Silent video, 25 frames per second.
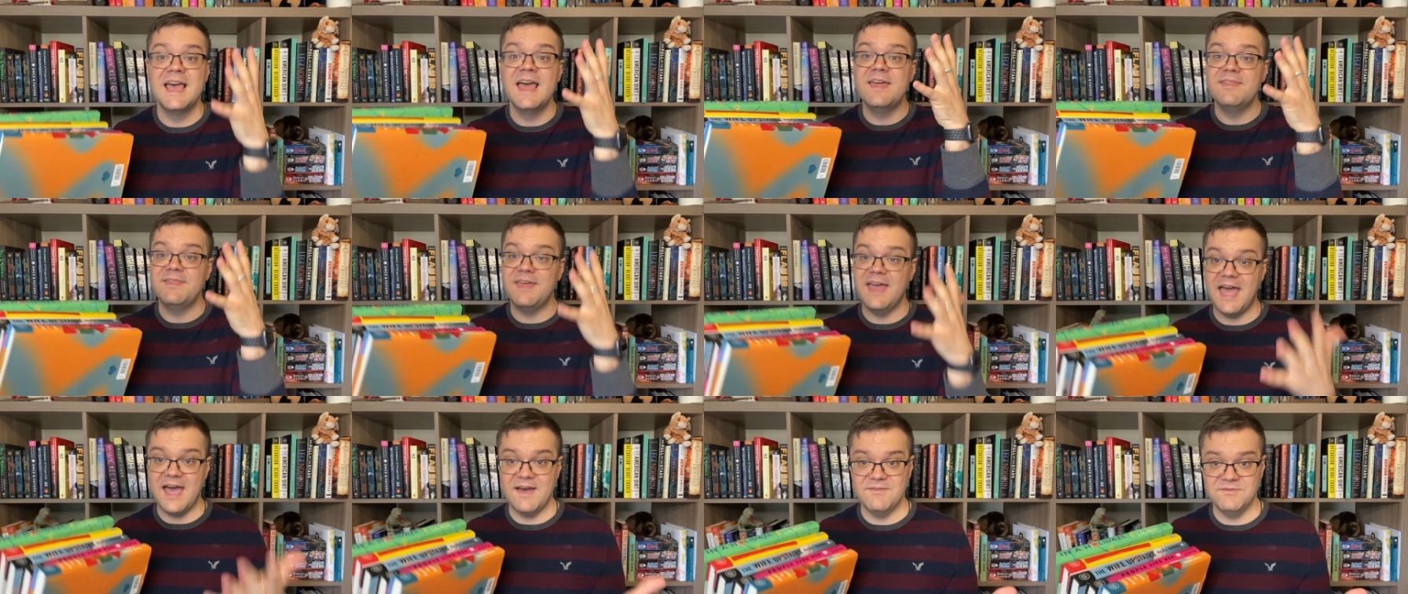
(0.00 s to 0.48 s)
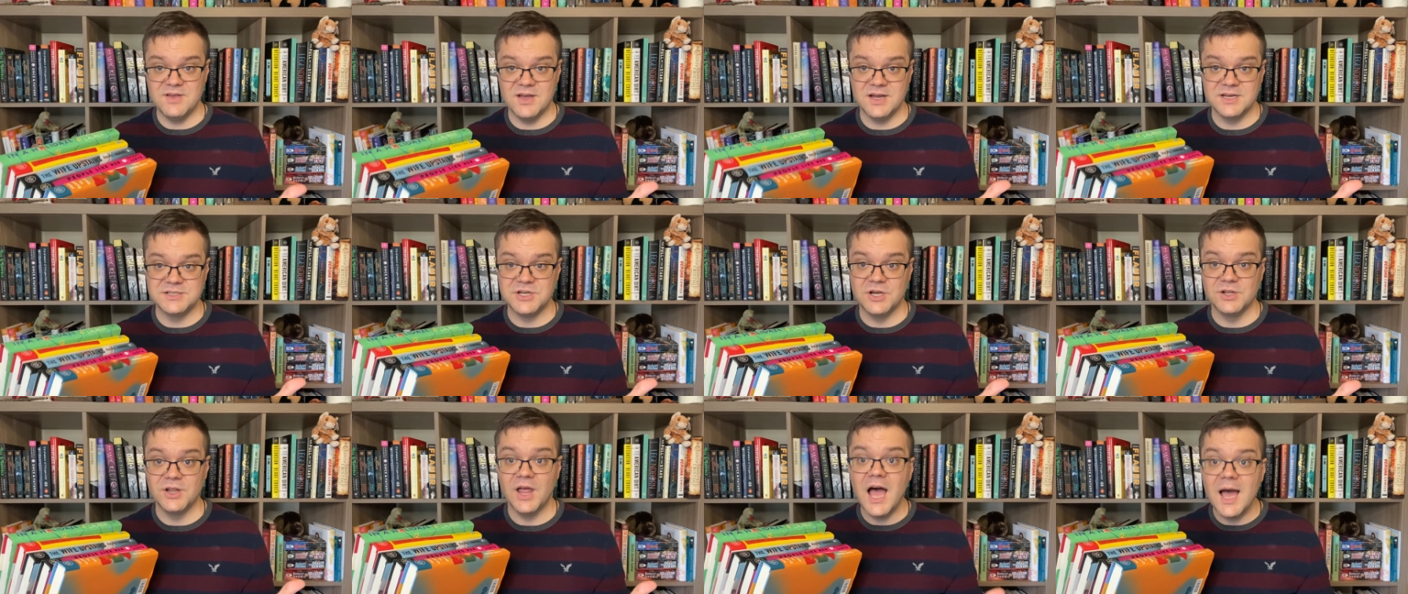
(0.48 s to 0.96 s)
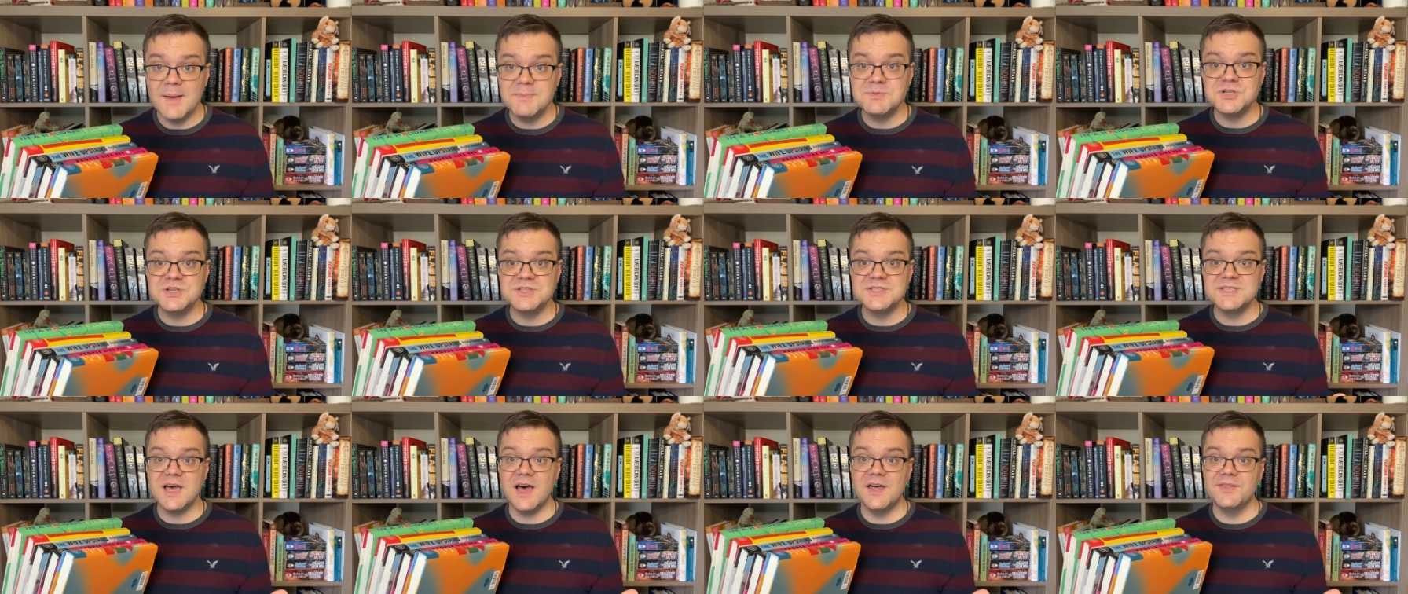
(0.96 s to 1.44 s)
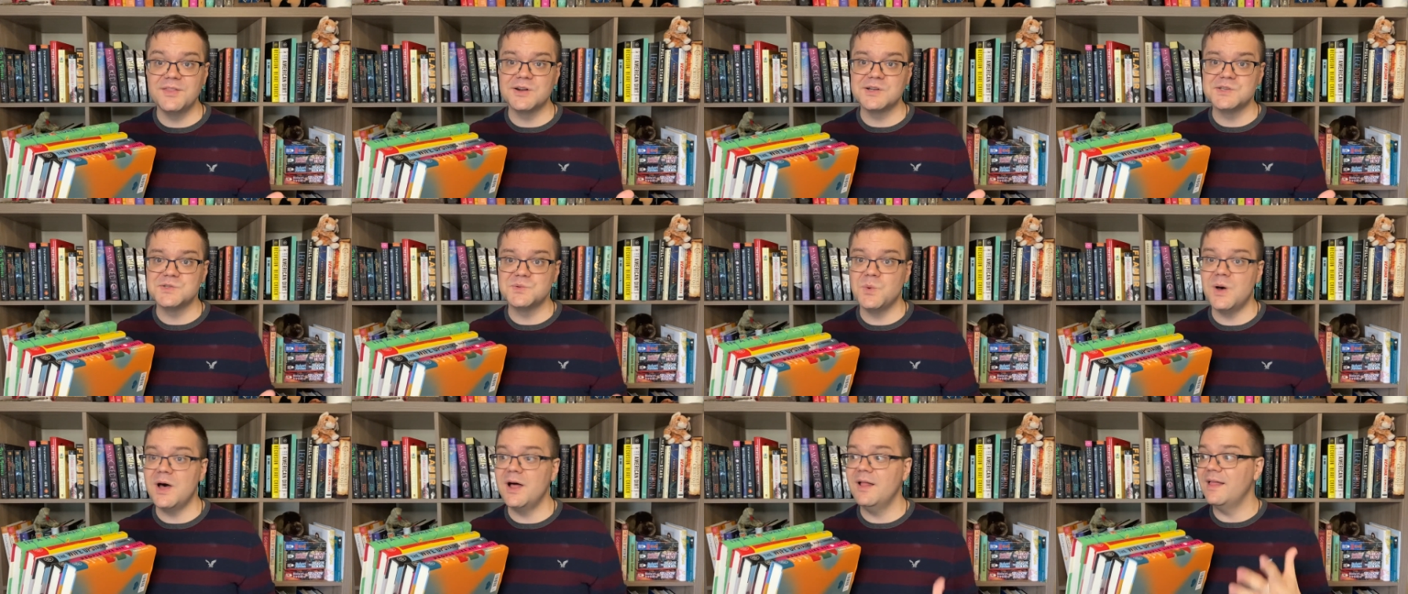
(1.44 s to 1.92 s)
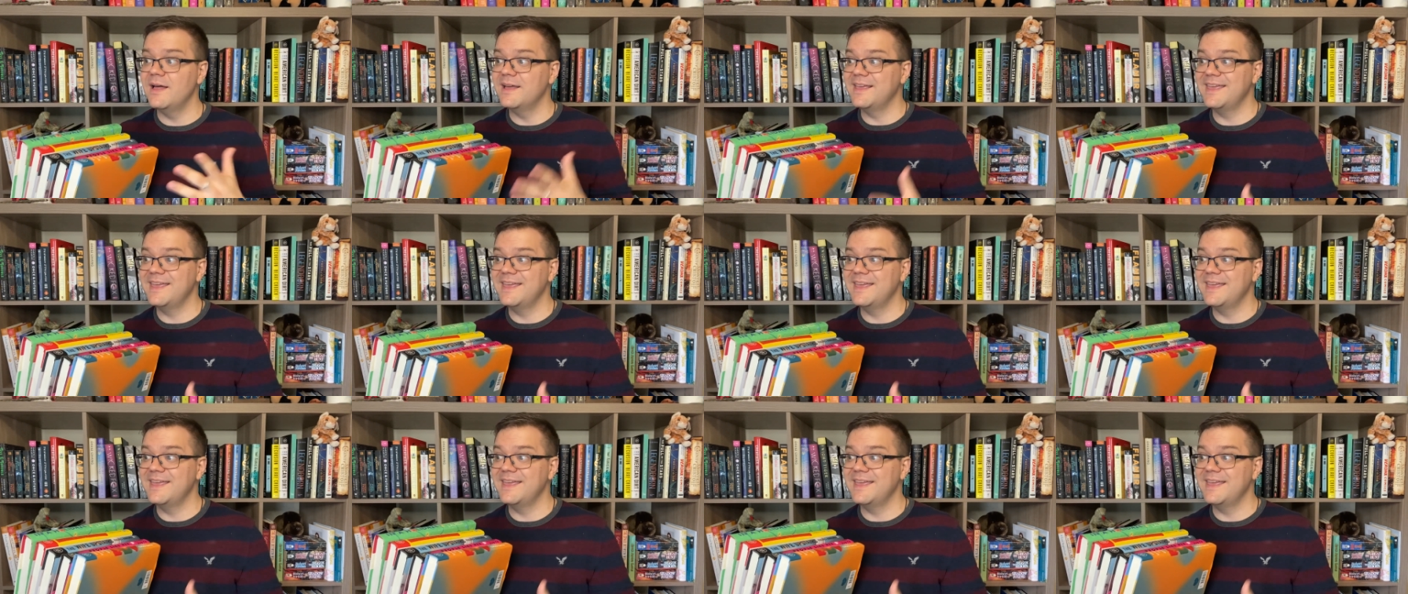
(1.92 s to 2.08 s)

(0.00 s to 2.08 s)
They have young adult options on there as well.